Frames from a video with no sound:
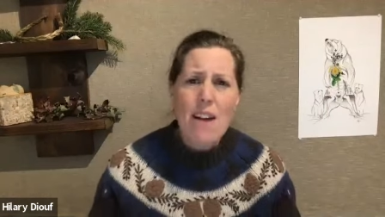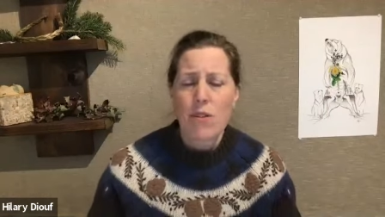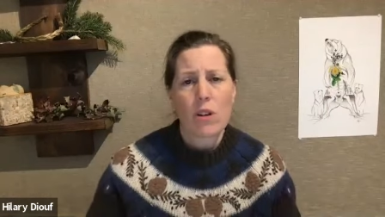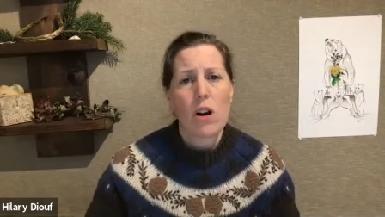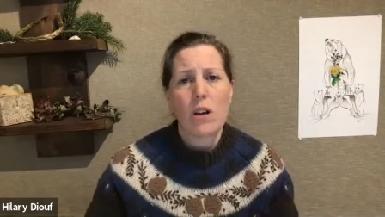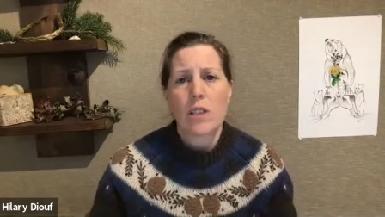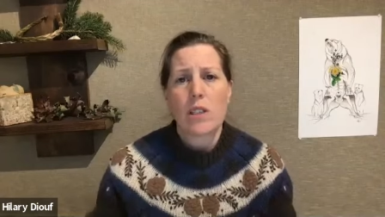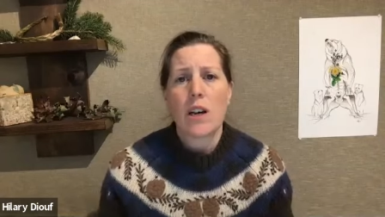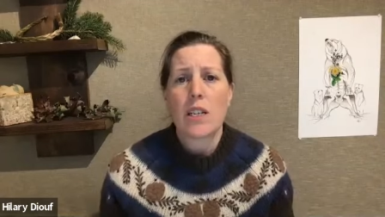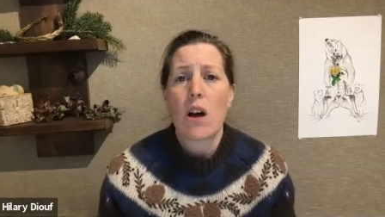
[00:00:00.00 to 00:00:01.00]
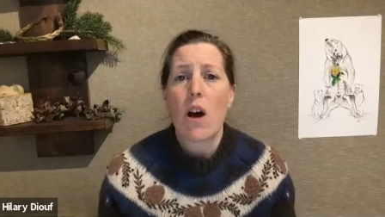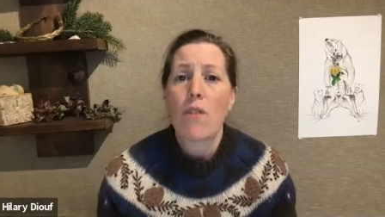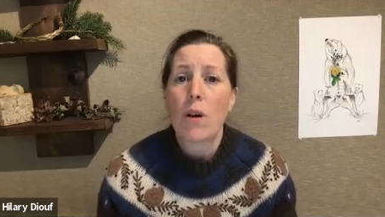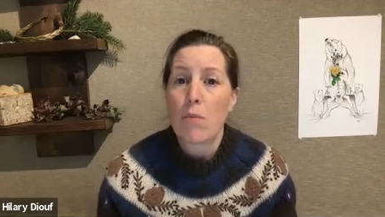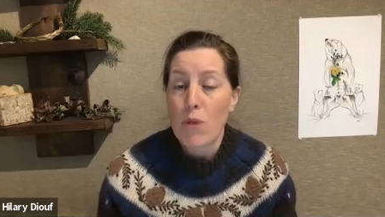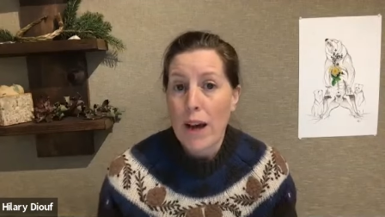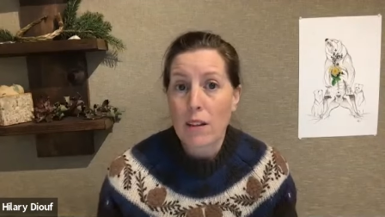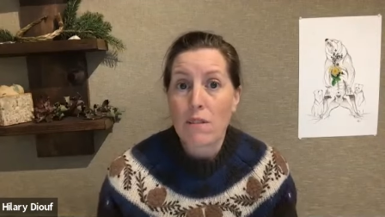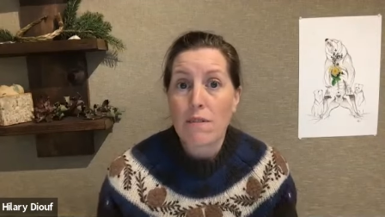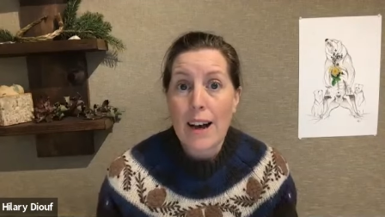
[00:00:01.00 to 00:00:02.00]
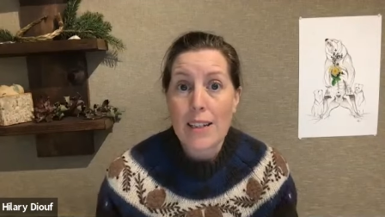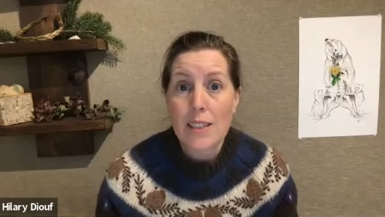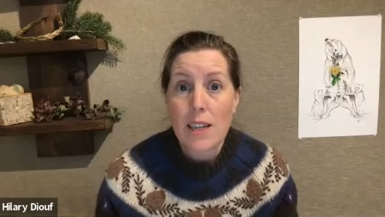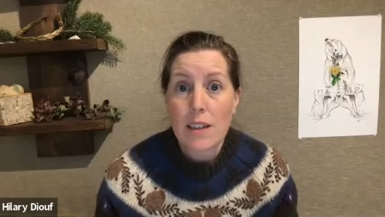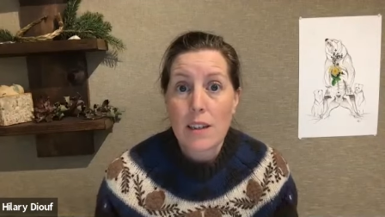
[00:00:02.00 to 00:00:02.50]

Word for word: never caught sight of Unbradon Fasa.